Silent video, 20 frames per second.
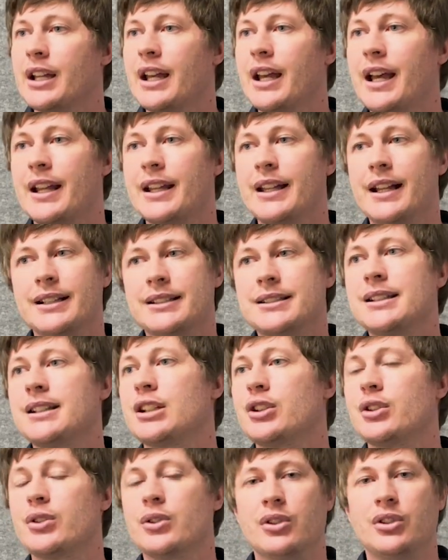And that's the
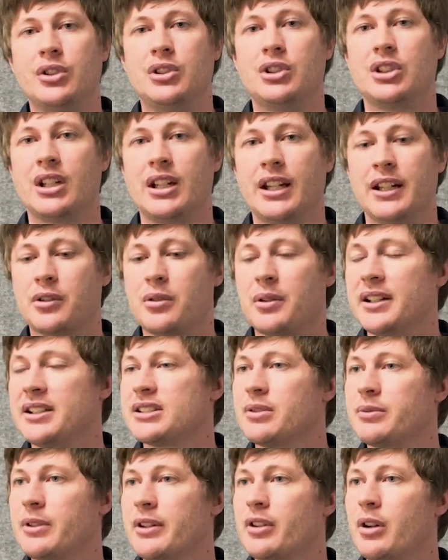huge increase
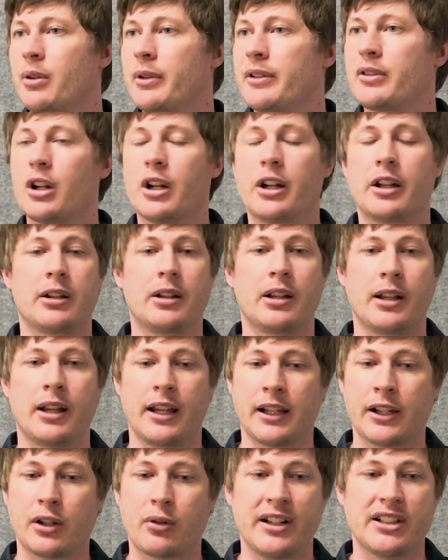that we've got. We've got an
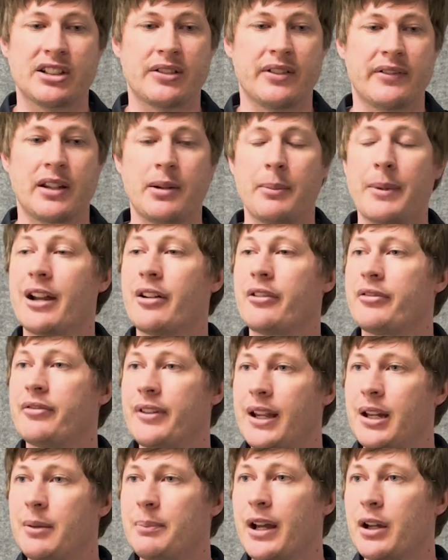increase of the amount of
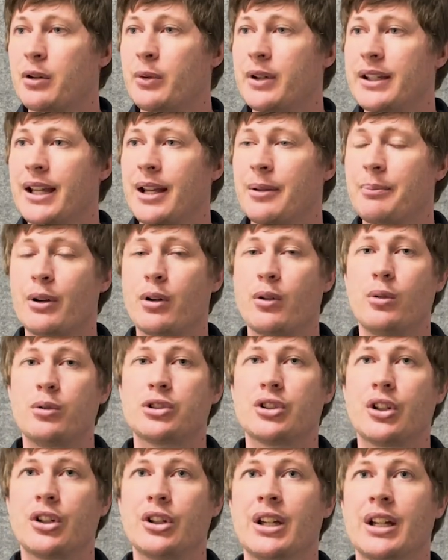feedback we get, but
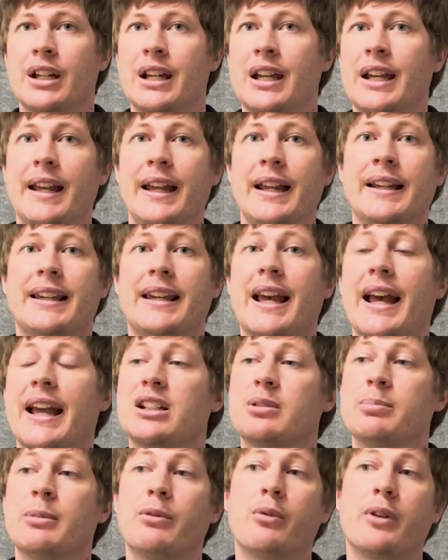also
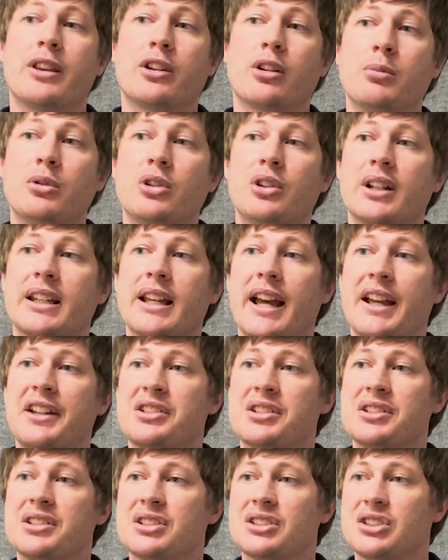engagement with
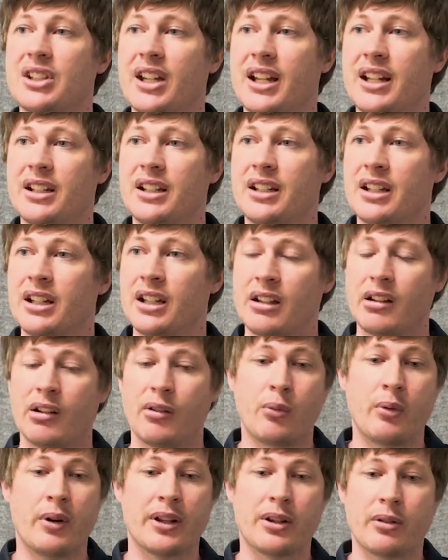communications sent,
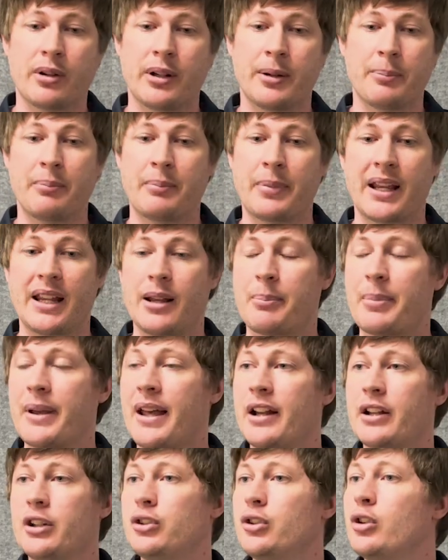whether it be
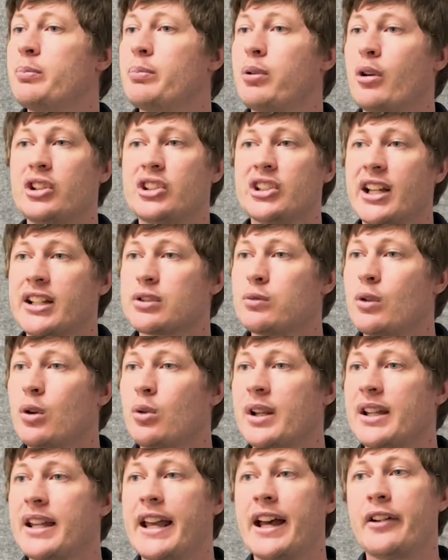about new projects
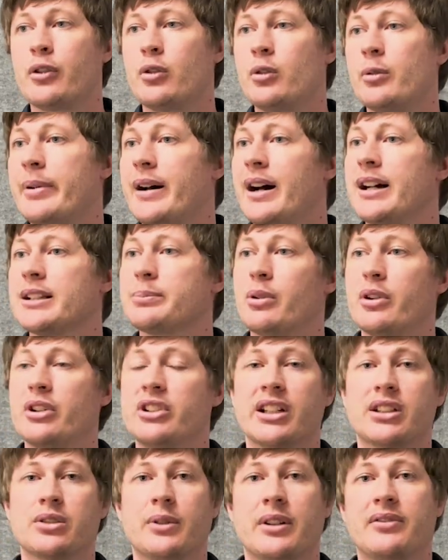rolling out or past
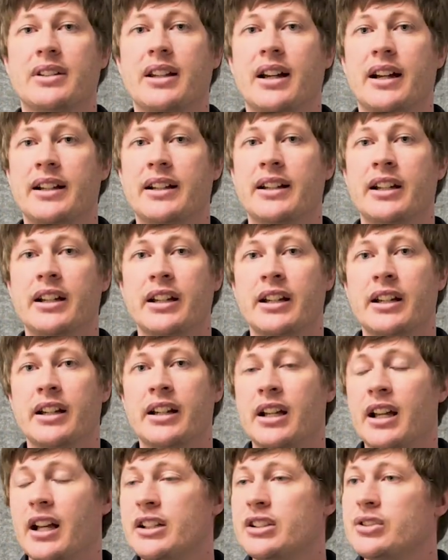projects we've done.
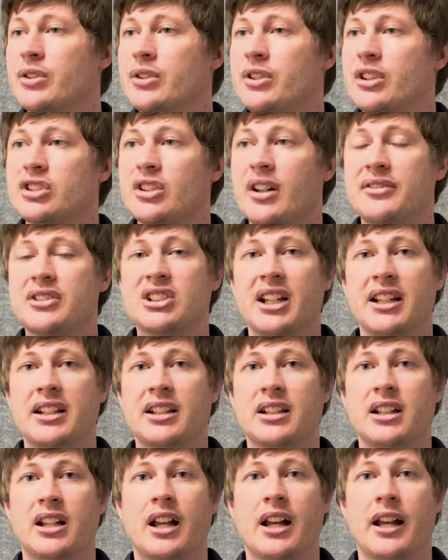As soon as I've
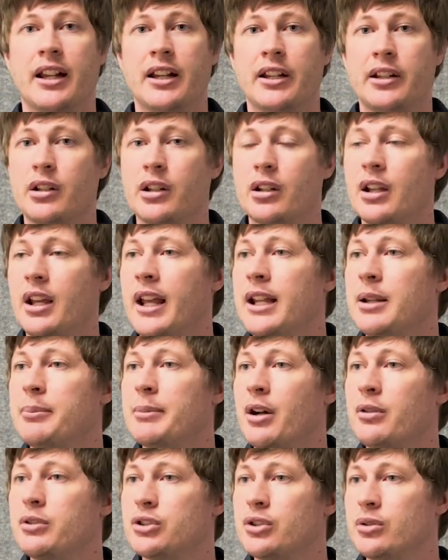sent an
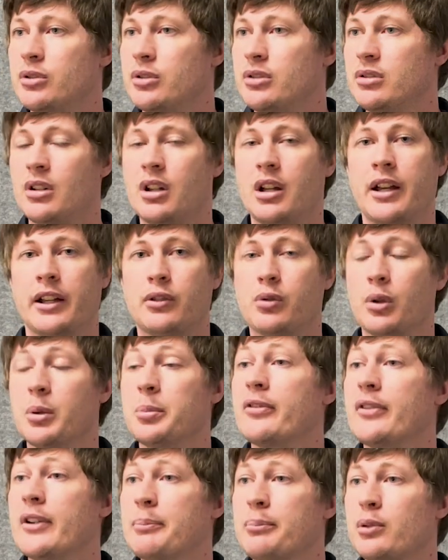email to a group
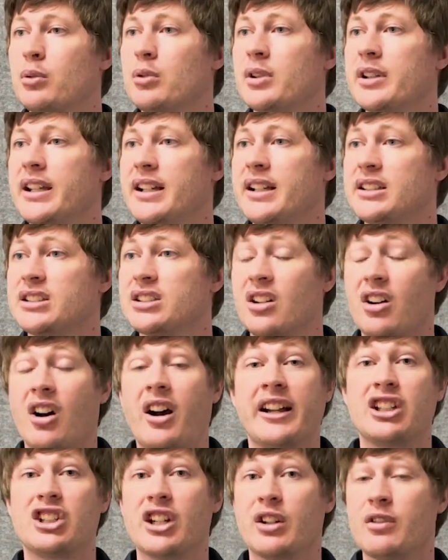of employees, I
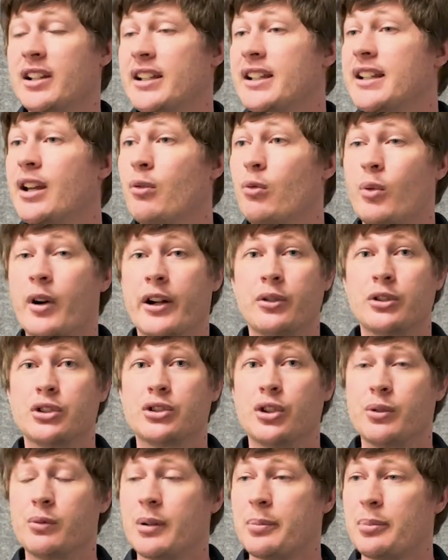generally get 1 or
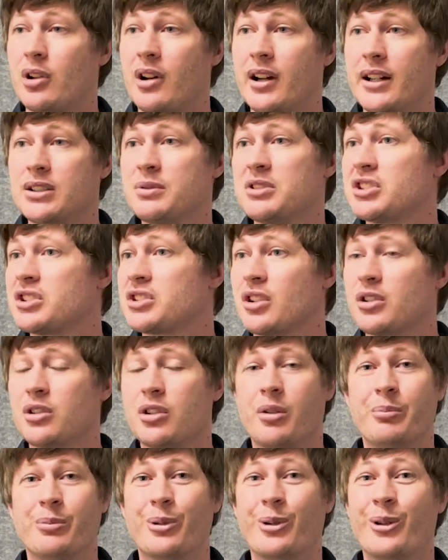2 replies, which is a
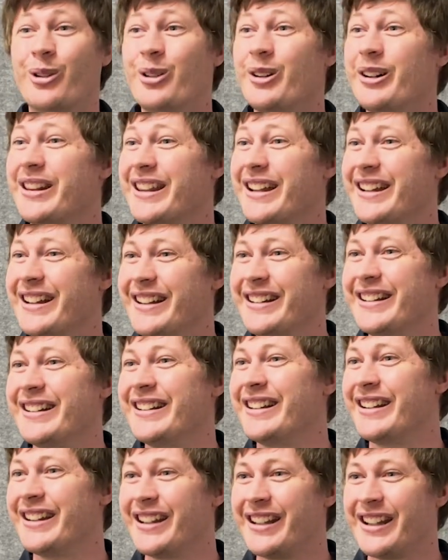lot more
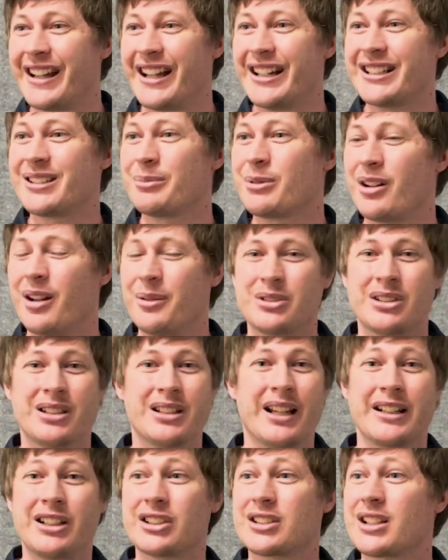than, and sometimes
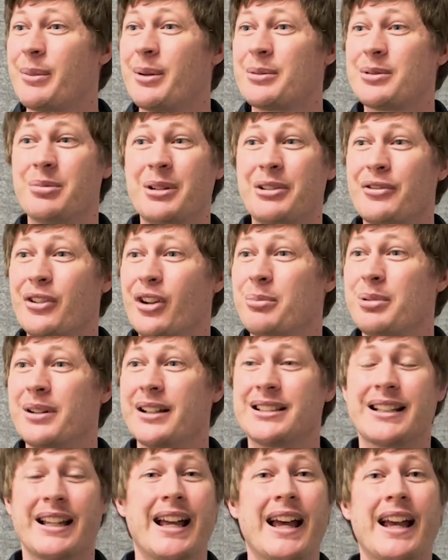they just come up to me verbally
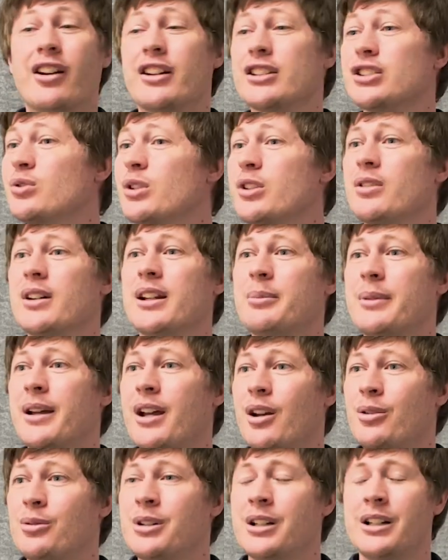and say, hey, I saw your
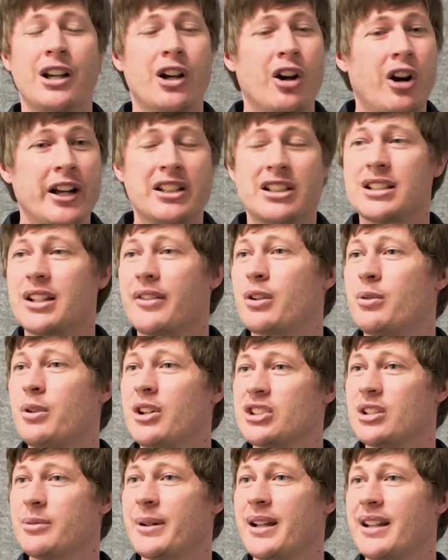email, I just have a
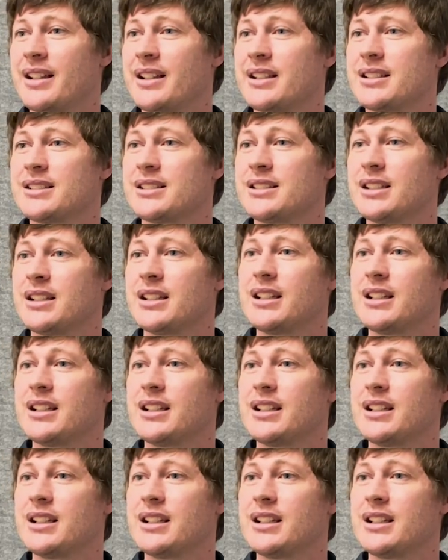question about this.